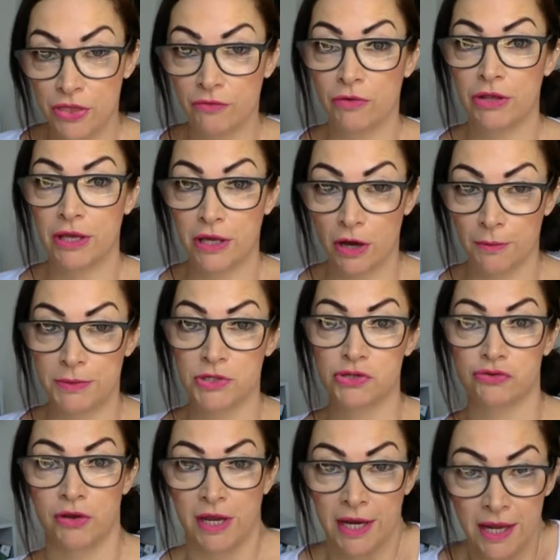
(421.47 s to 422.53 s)
the running
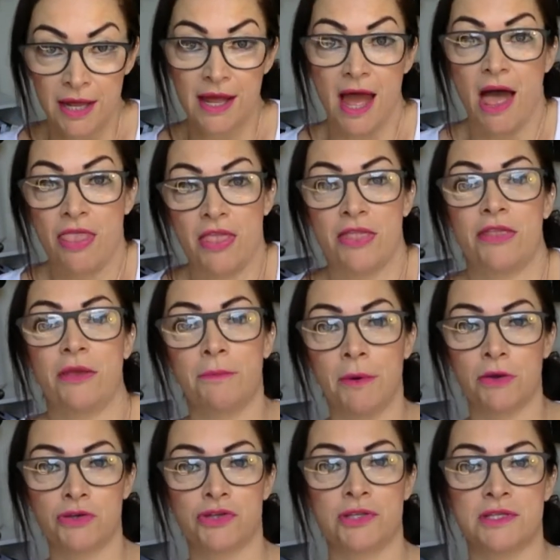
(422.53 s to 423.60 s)
commentary and then the
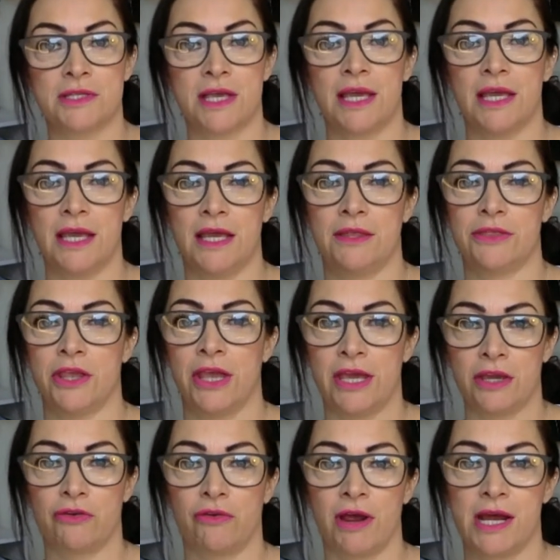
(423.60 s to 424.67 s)
emotions that
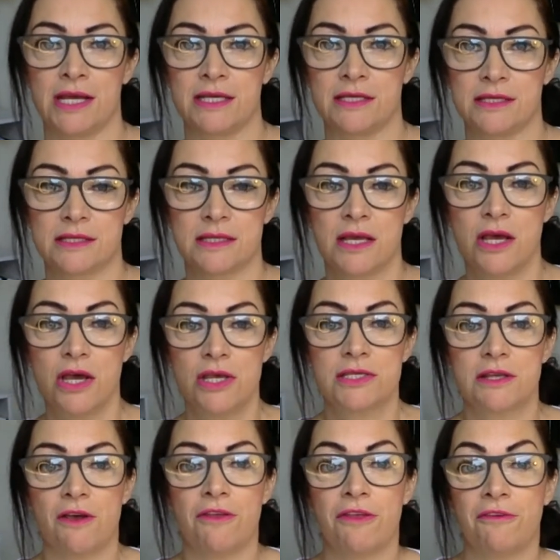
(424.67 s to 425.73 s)
it creates.
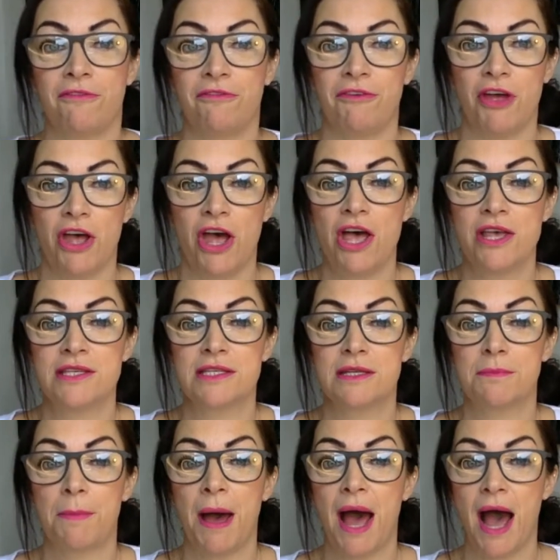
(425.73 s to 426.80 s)
So the
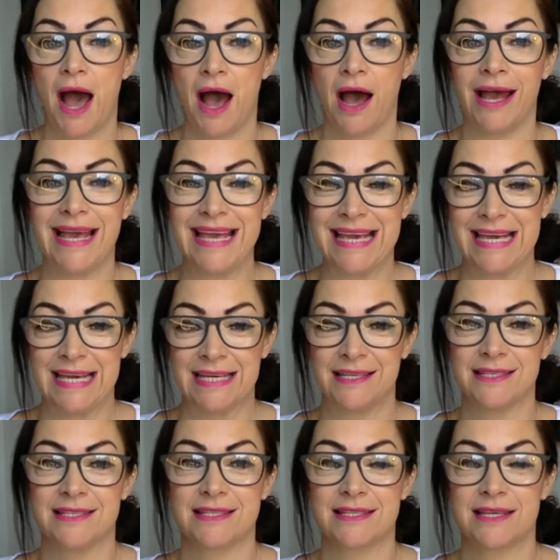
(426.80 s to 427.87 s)
first part
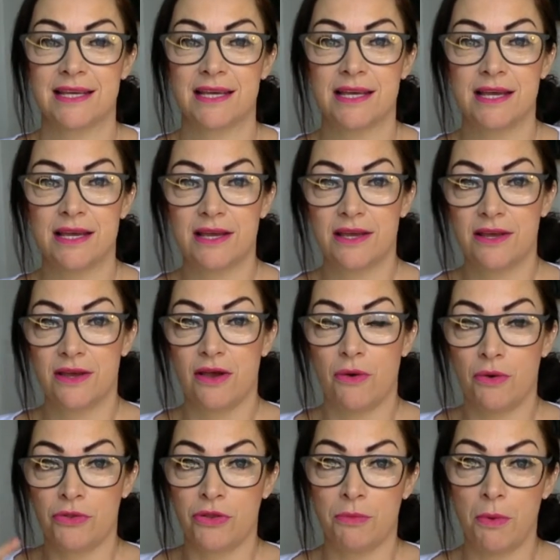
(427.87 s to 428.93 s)
is,
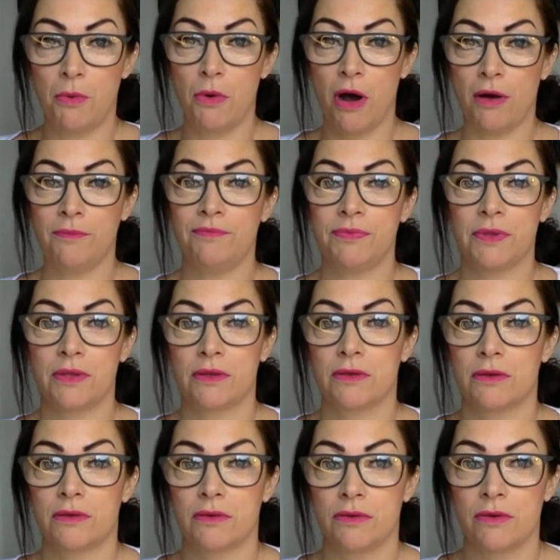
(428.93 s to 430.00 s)
number 1,
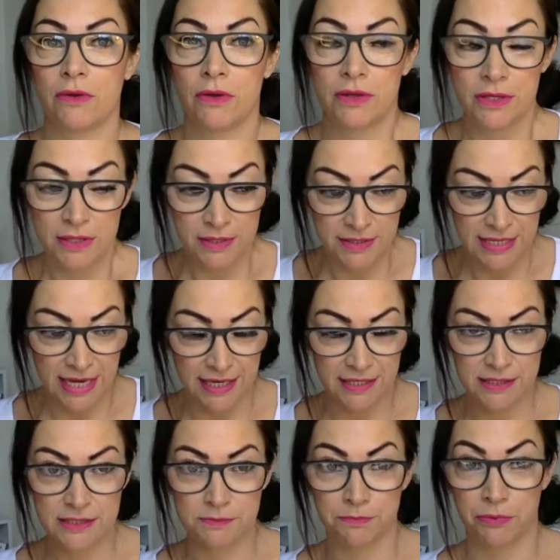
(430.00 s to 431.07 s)
take
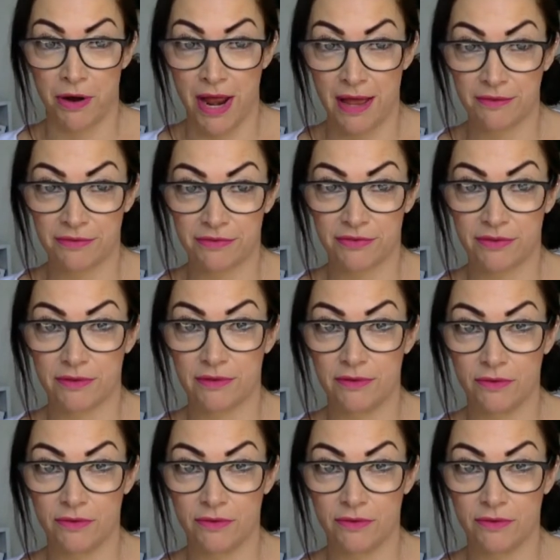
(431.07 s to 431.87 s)
a breath,